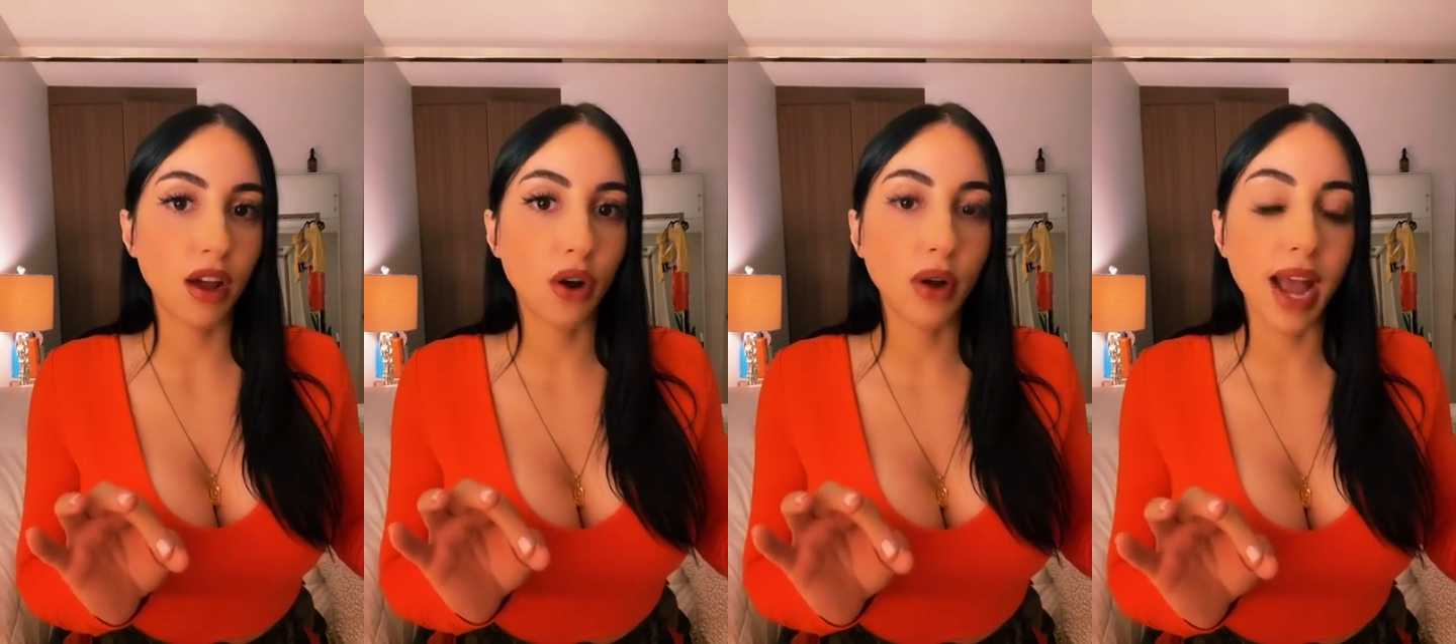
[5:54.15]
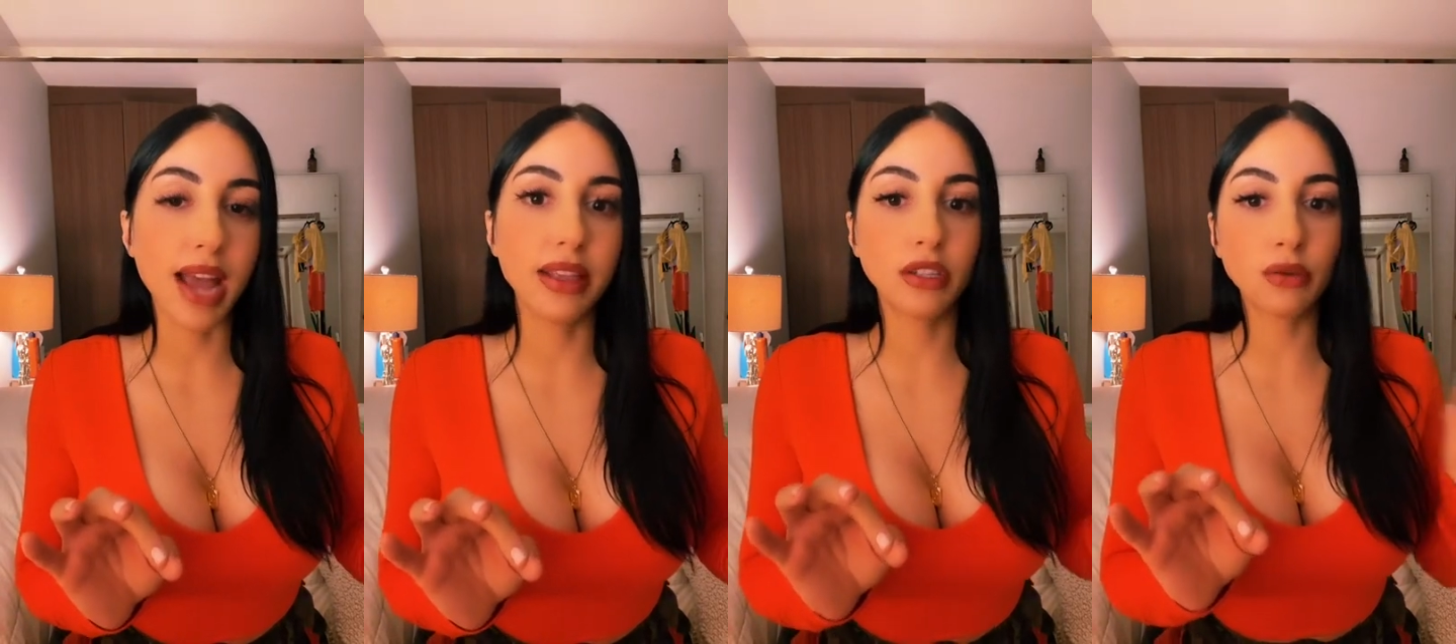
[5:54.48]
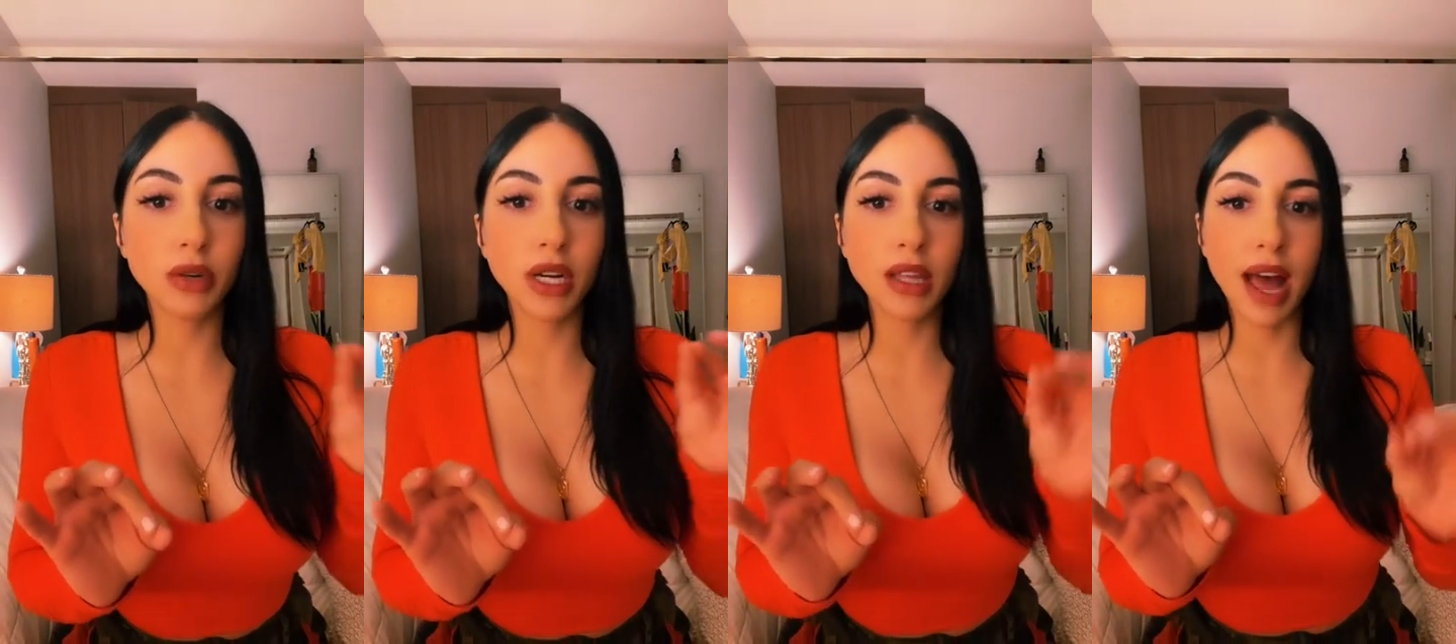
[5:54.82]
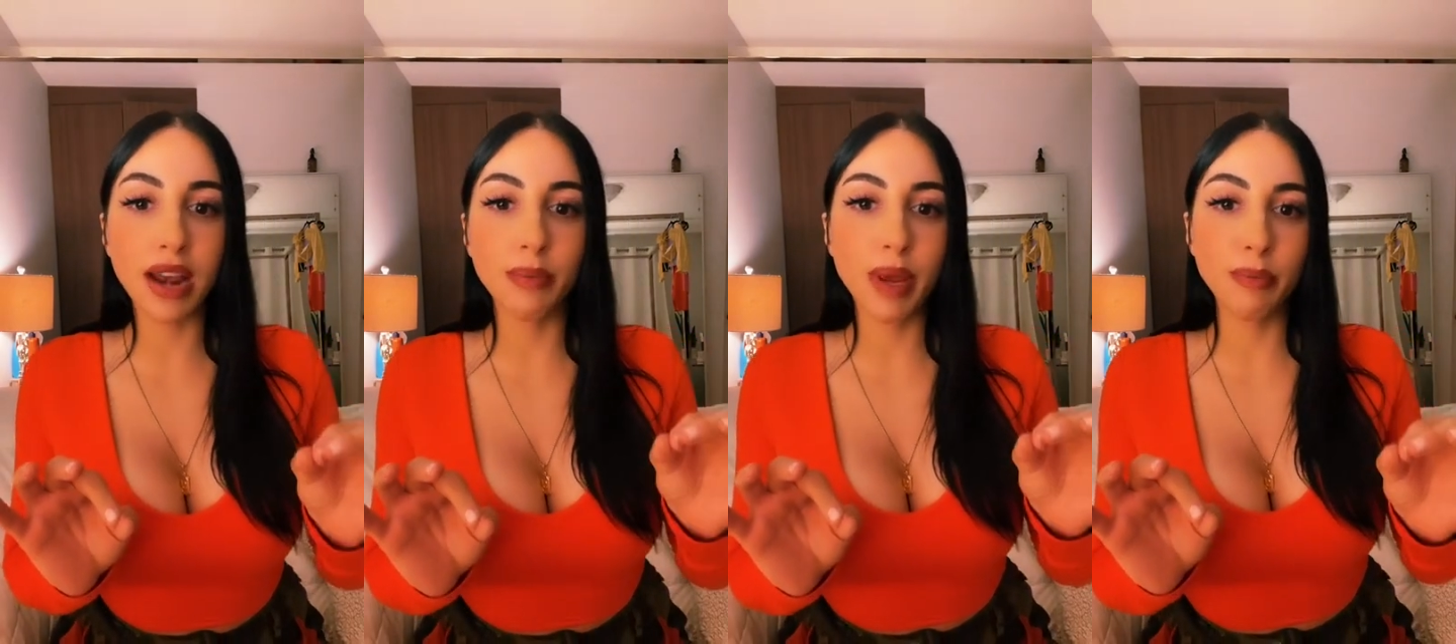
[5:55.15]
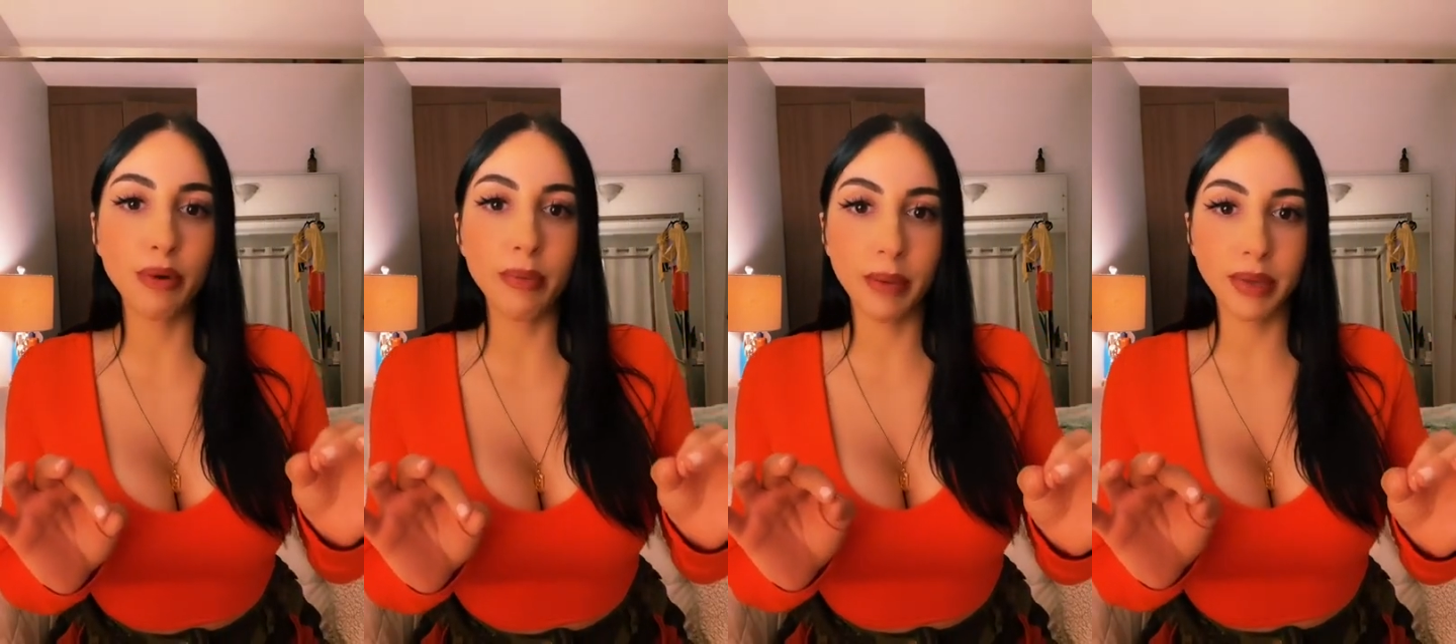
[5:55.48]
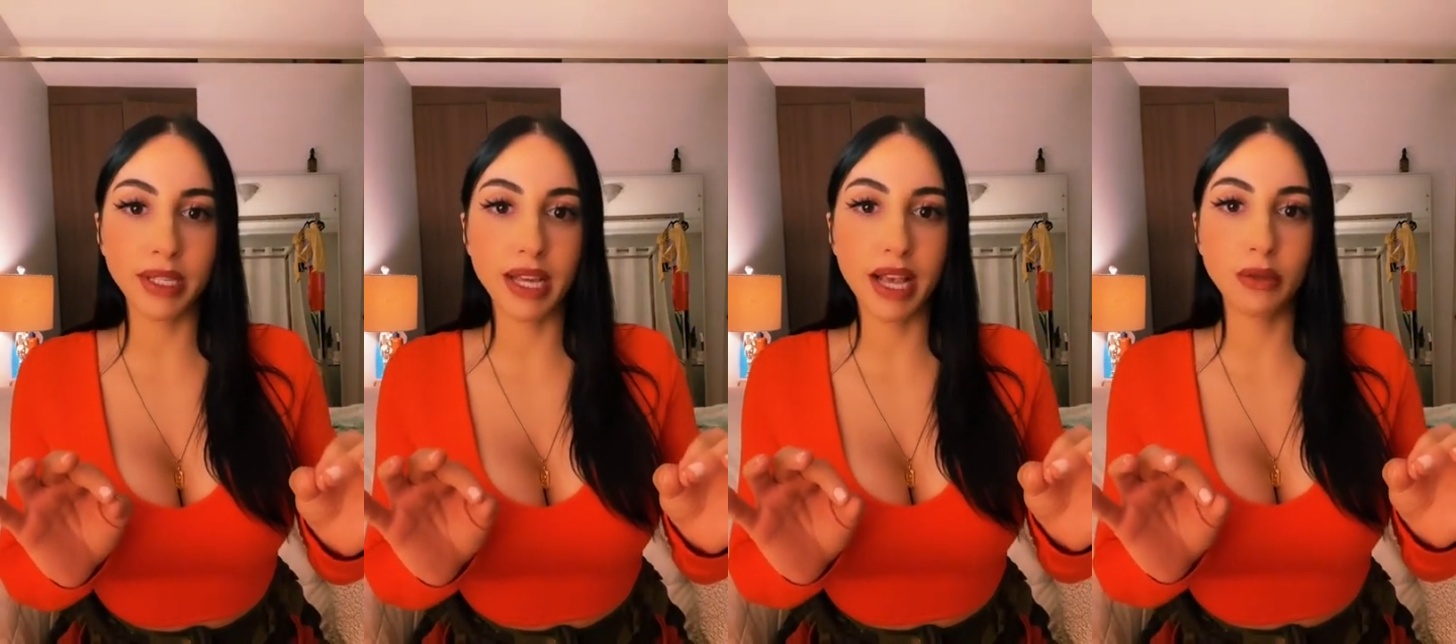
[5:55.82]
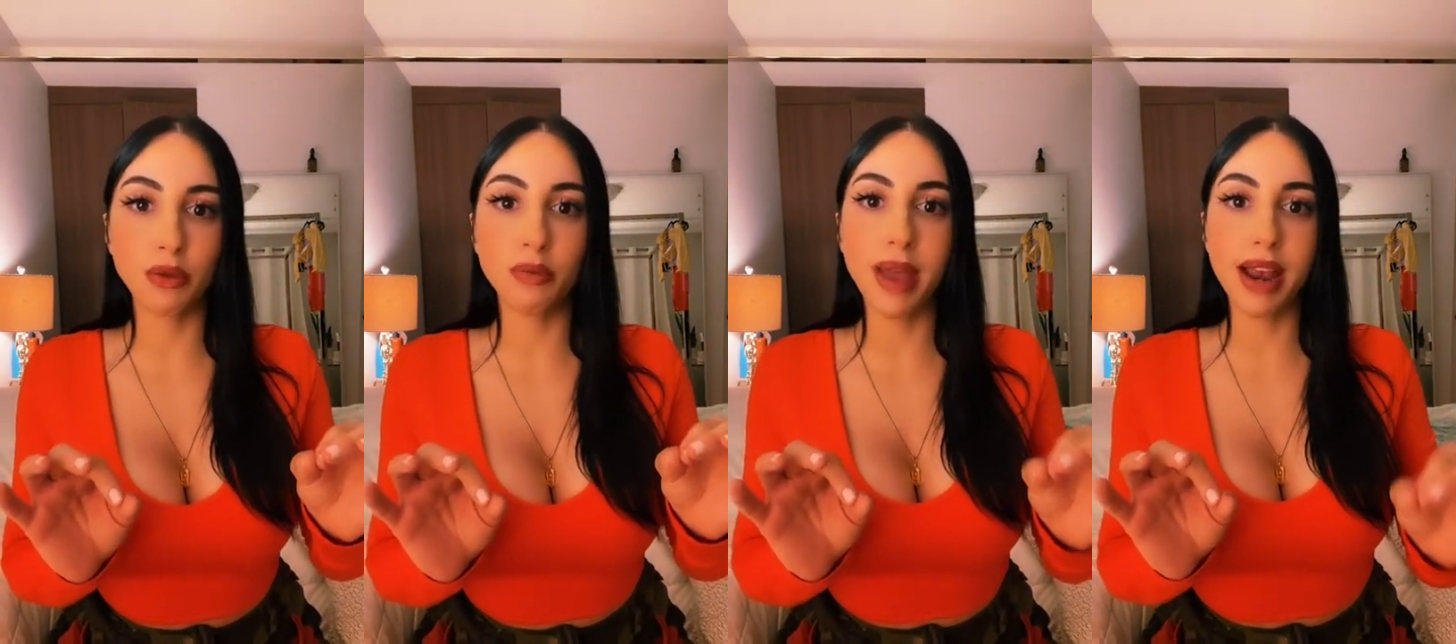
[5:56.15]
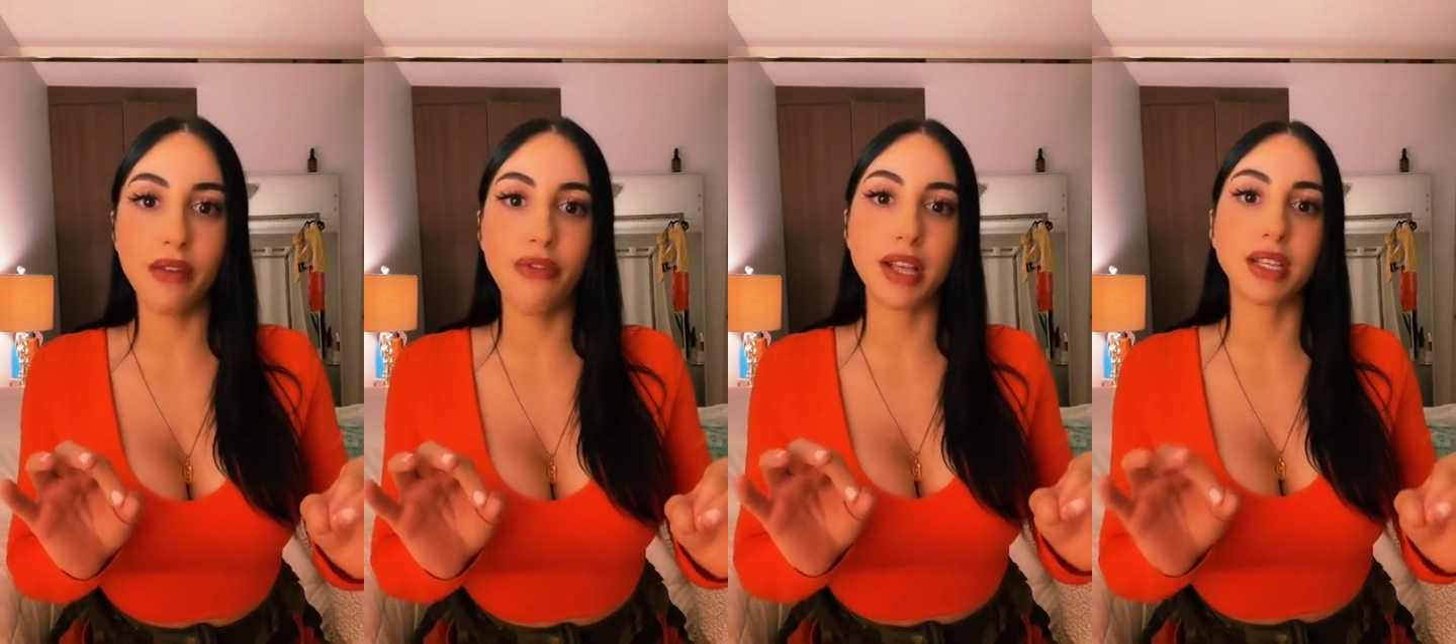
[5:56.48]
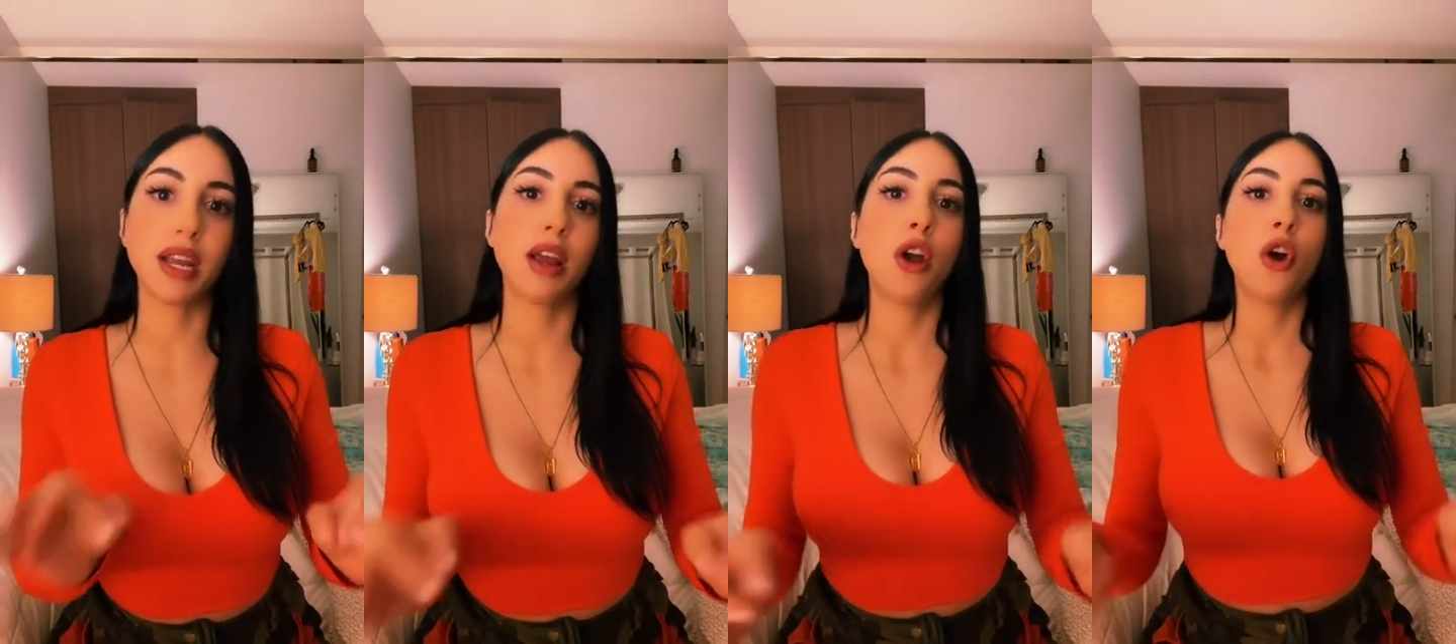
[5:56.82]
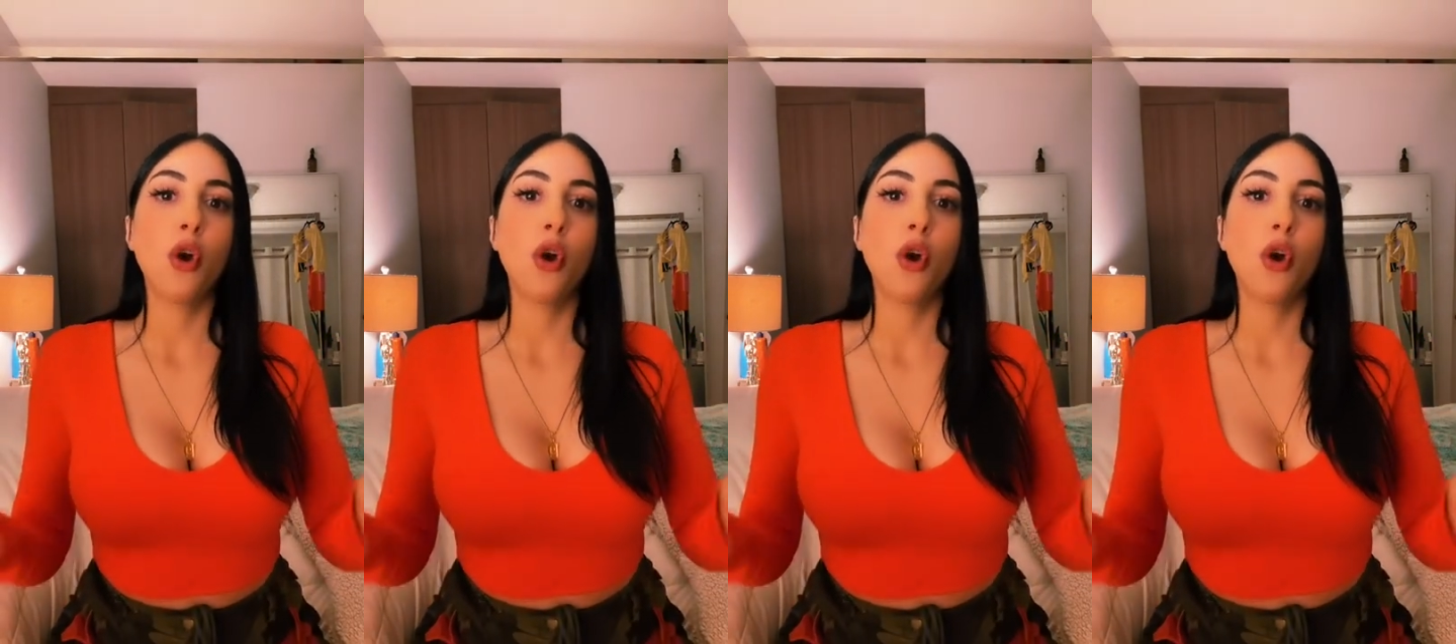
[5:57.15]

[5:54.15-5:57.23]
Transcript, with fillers: Okay. And this is where a lot of people make mistakes with manifesting.